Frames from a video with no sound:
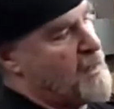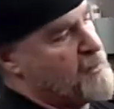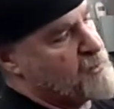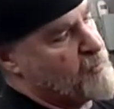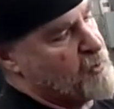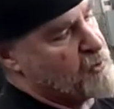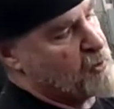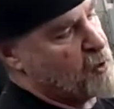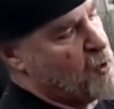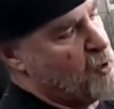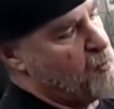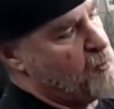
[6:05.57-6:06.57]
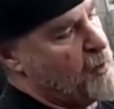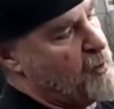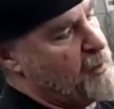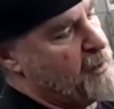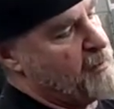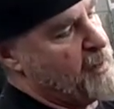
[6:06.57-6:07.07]
I usually put the cone
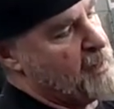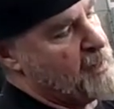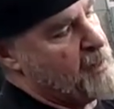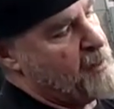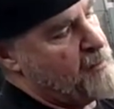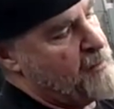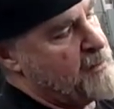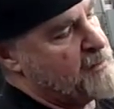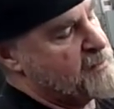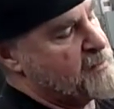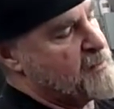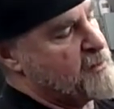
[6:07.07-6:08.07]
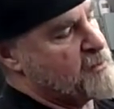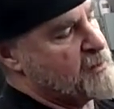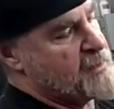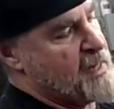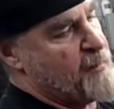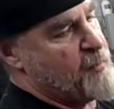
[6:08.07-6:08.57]
on it right now. There's a
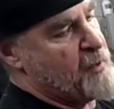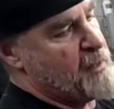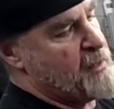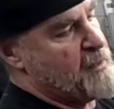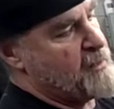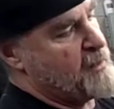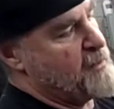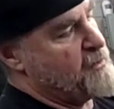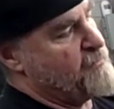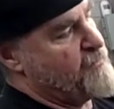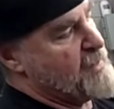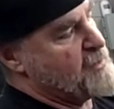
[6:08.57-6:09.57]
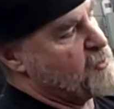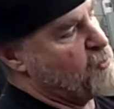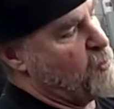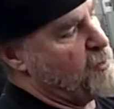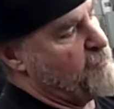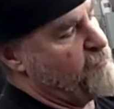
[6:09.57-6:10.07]
tapered end that's going to face
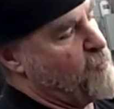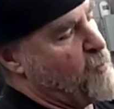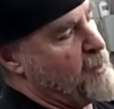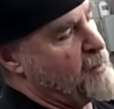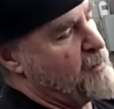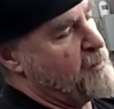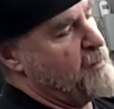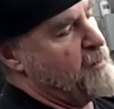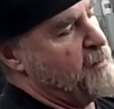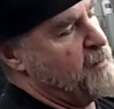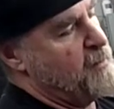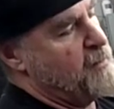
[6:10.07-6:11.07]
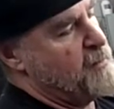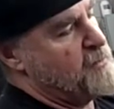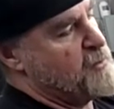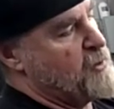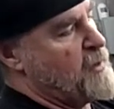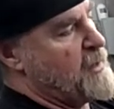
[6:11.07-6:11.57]
toward the fork.
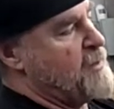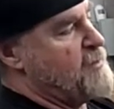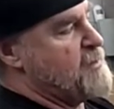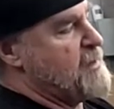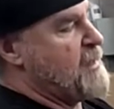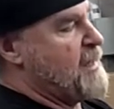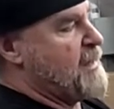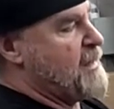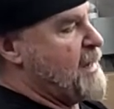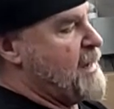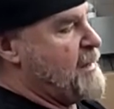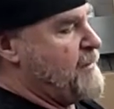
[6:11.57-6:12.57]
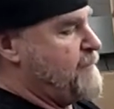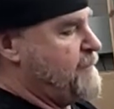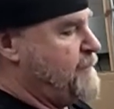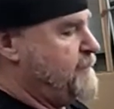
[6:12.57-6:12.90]
So it goes in like that.